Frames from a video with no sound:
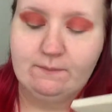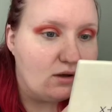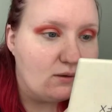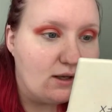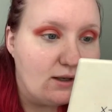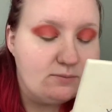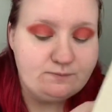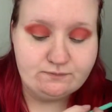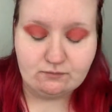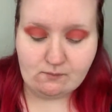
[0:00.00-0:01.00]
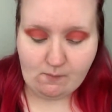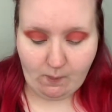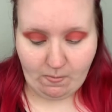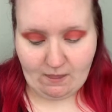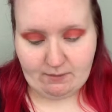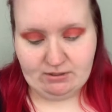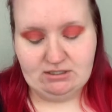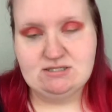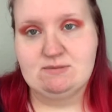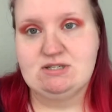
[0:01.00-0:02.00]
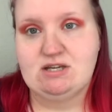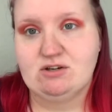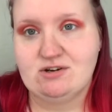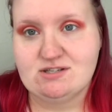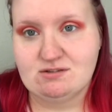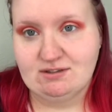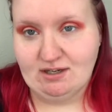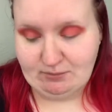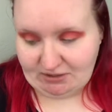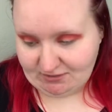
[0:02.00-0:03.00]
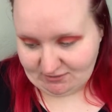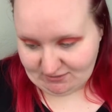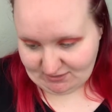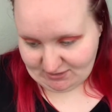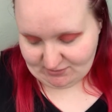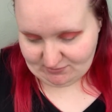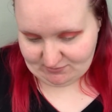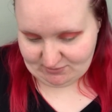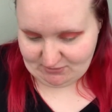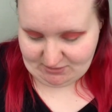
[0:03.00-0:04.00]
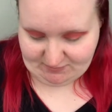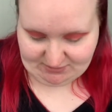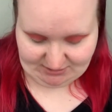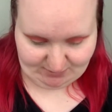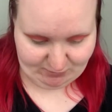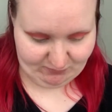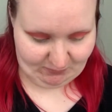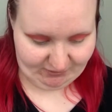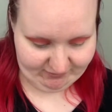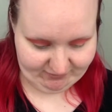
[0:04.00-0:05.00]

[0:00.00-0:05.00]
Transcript: Okay, I'm gonna attempt to cut crease on camera. I don't know that I've done that before.